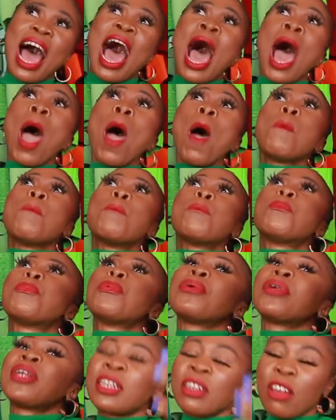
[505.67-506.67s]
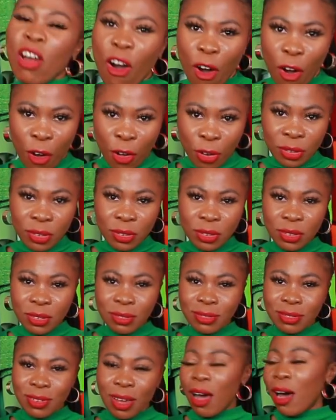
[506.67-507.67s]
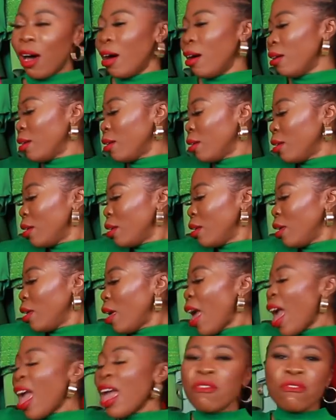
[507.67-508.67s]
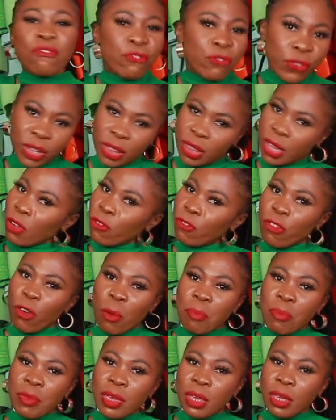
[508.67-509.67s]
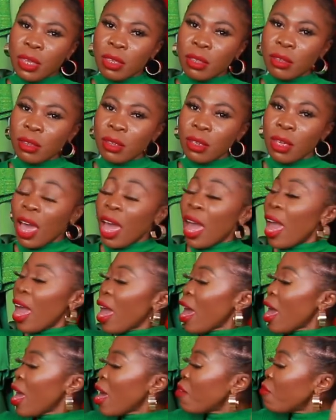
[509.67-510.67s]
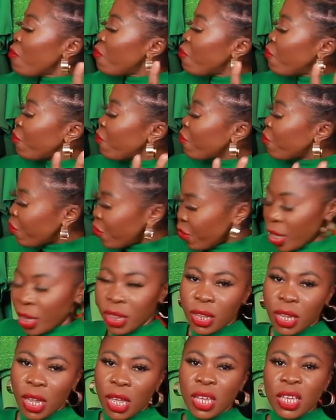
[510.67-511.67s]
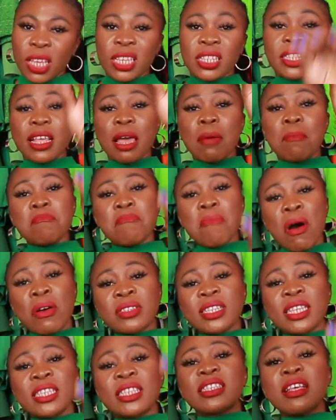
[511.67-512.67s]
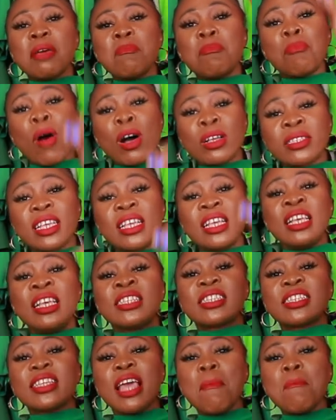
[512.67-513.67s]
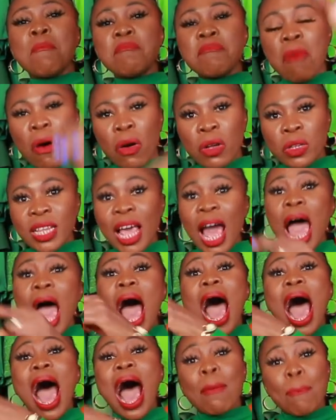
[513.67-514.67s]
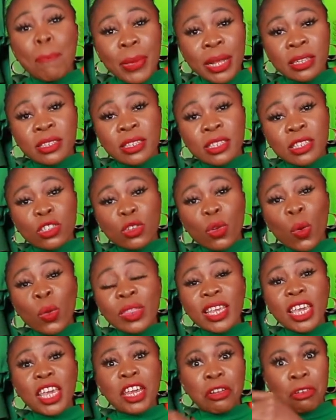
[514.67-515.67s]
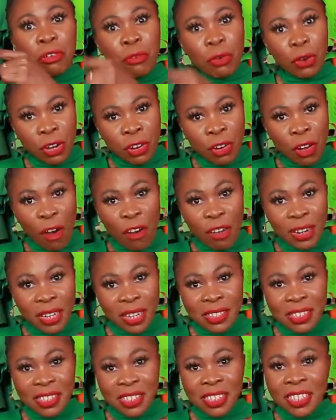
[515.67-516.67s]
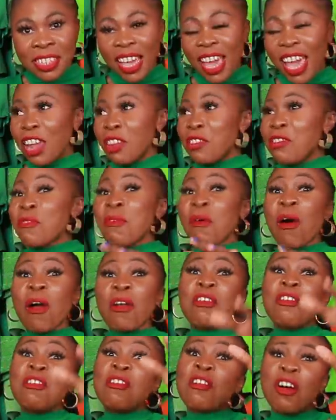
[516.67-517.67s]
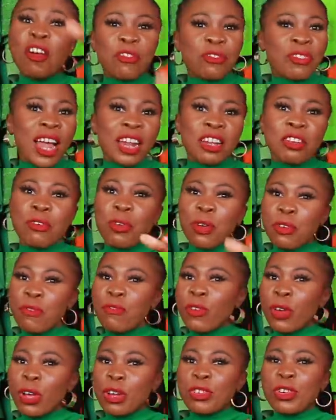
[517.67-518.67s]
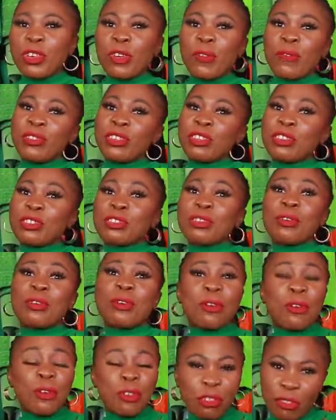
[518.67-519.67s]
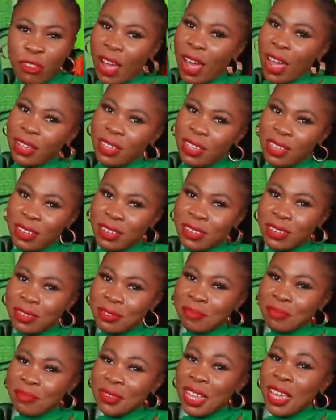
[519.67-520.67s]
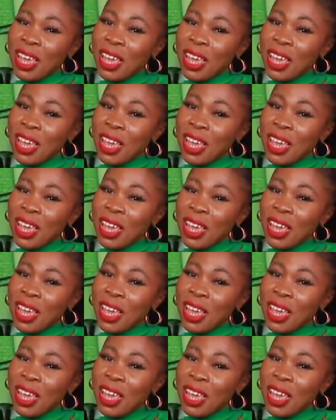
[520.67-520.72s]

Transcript: I put it on. Ah, everything for me everything is a must is a must is a must i picked this coat in green already and you all love that green version of this coat right here